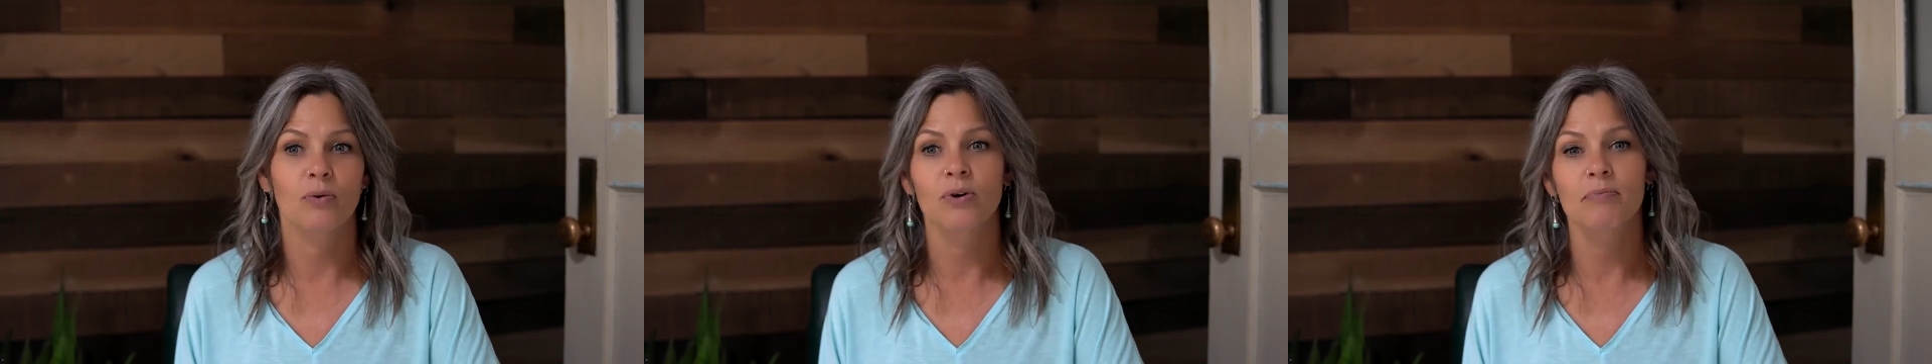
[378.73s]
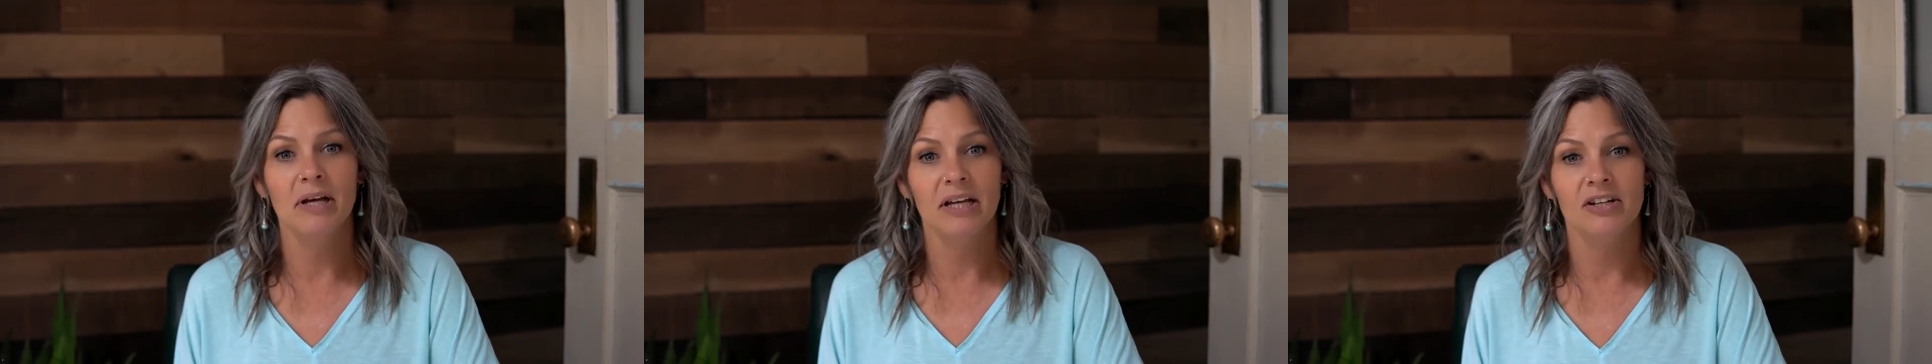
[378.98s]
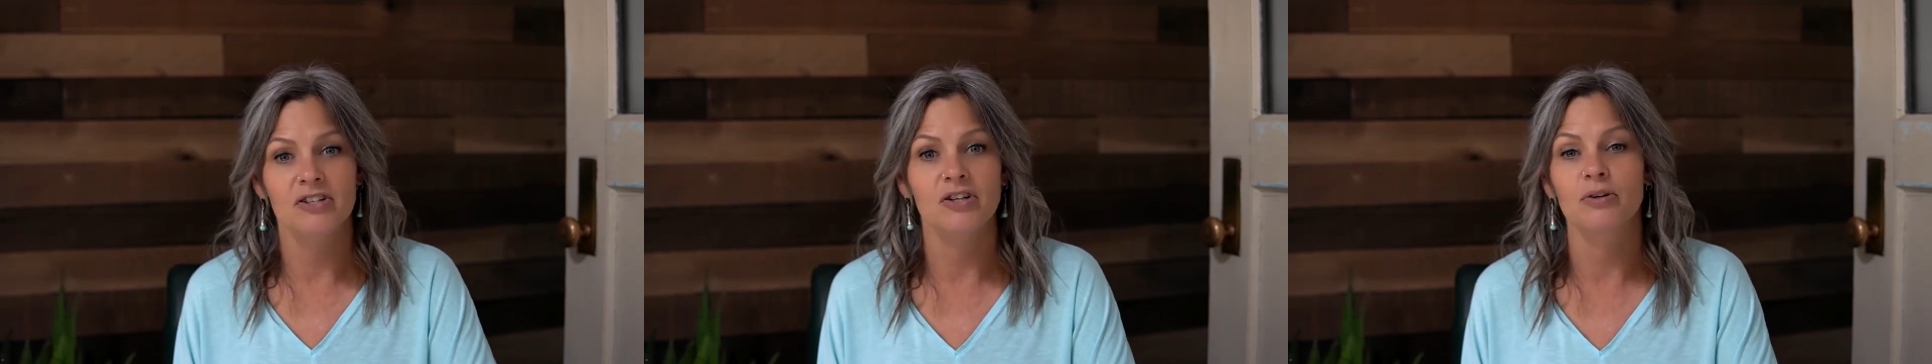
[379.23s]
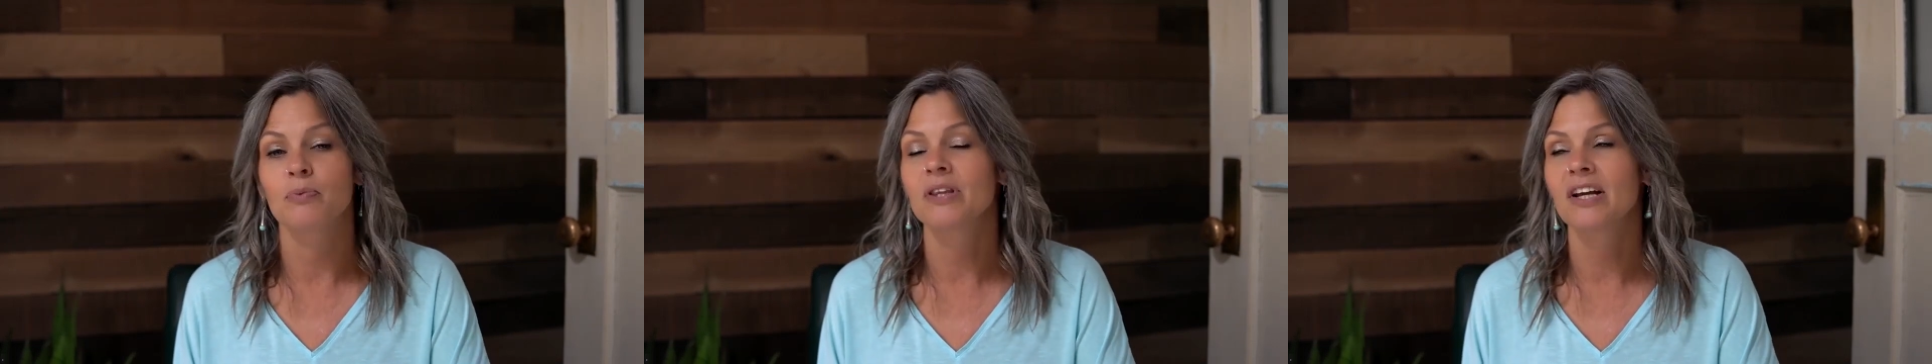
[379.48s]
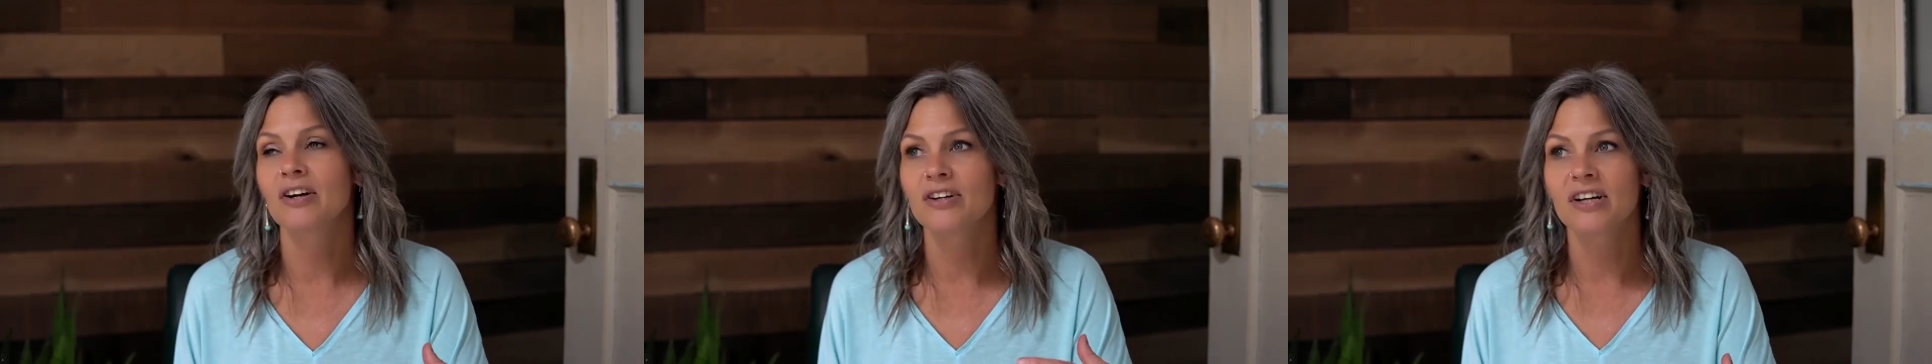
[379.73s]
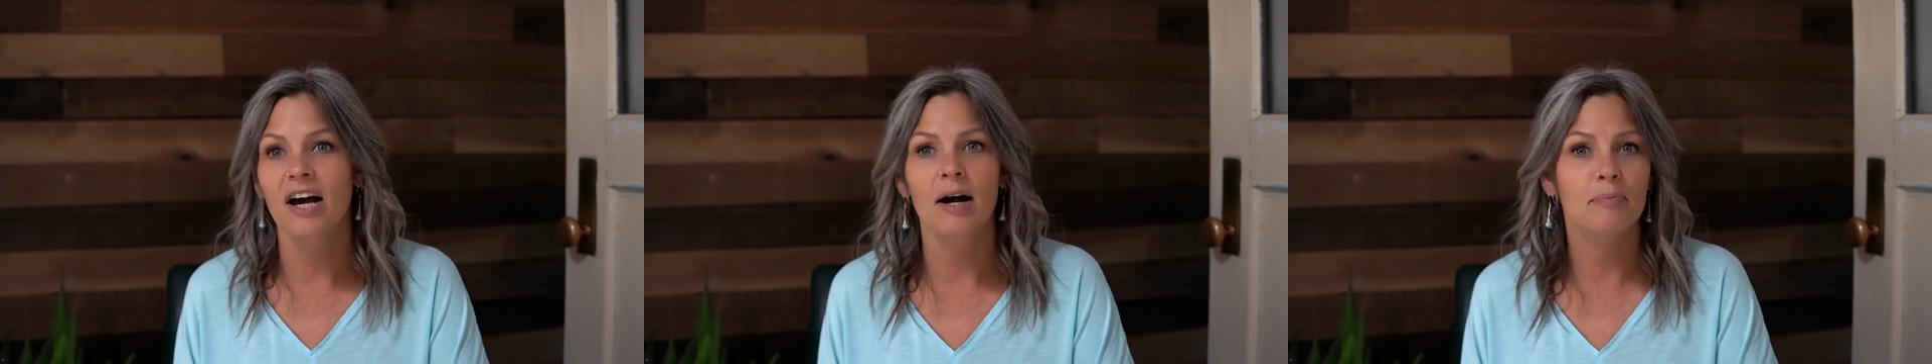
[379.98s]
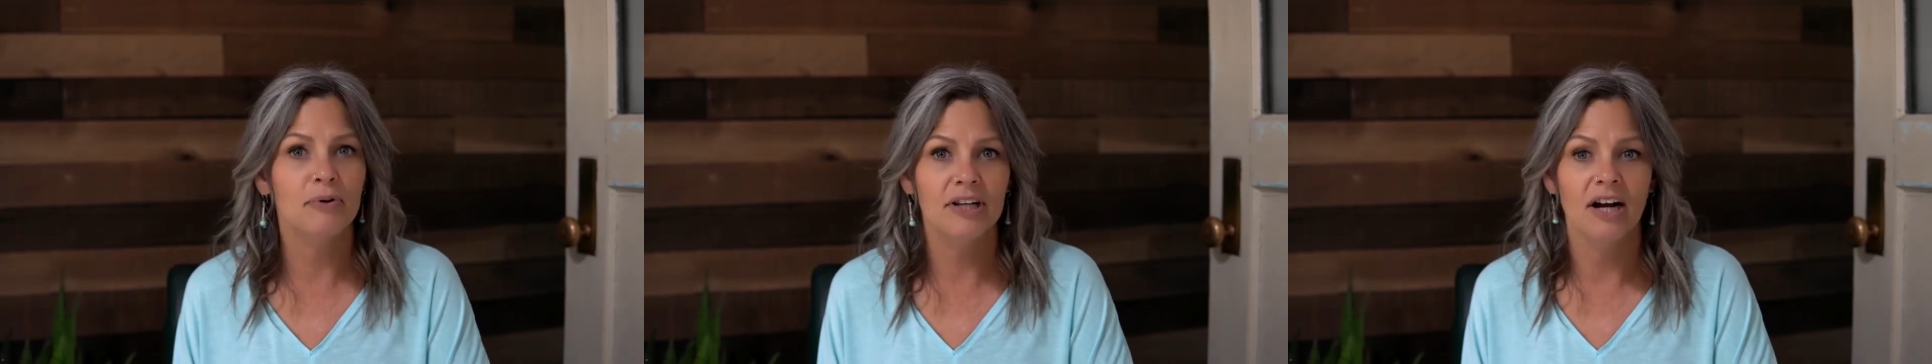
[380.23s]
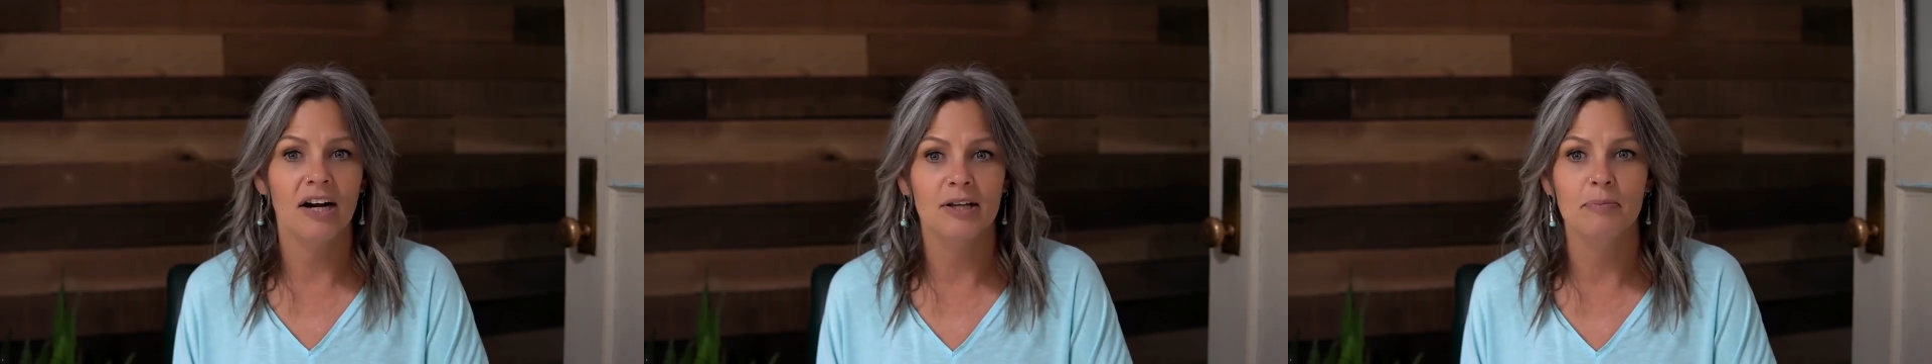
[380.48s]
or manager when they are not
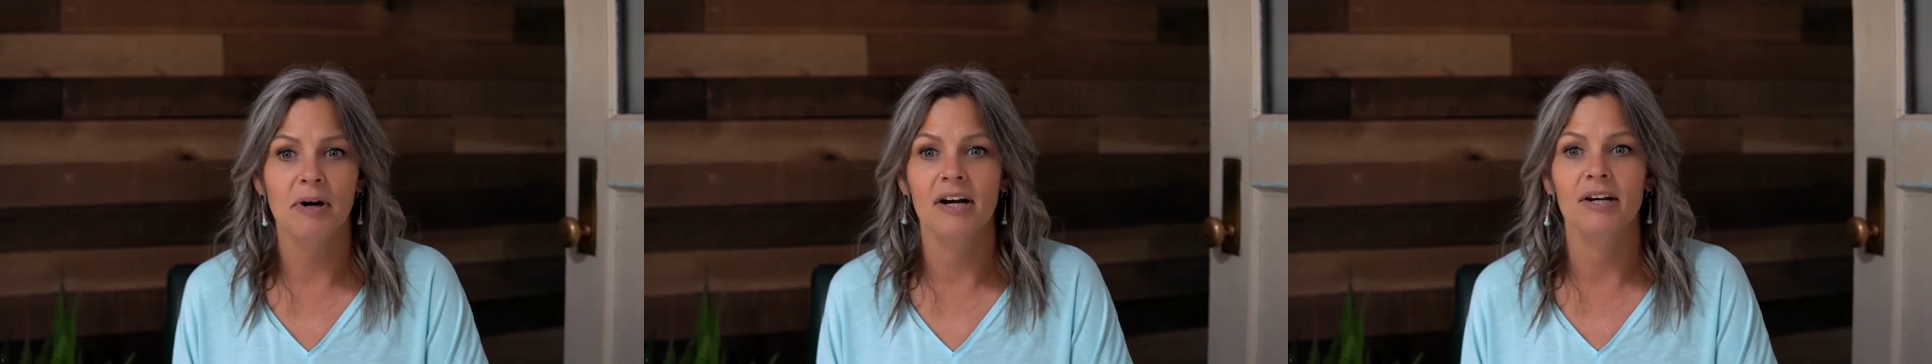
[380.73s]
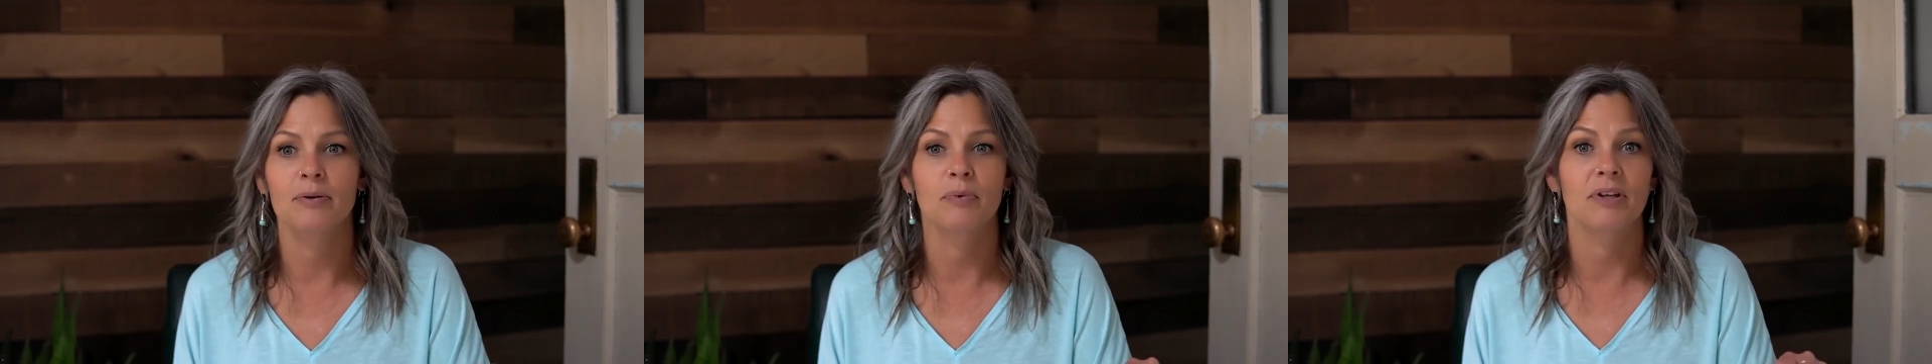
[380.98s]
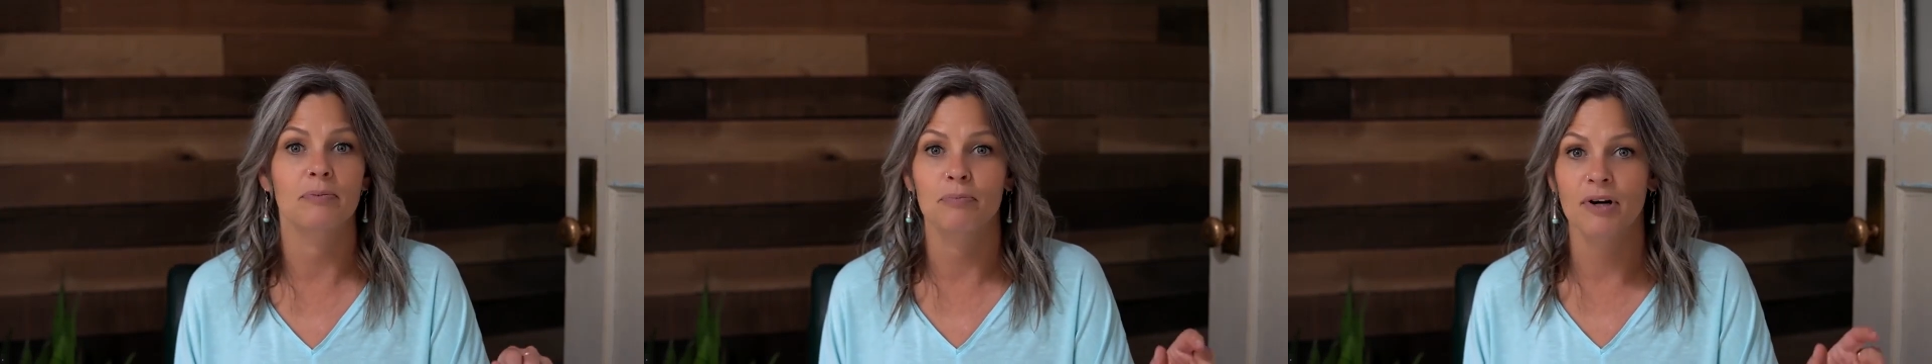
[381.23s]
preoccupied with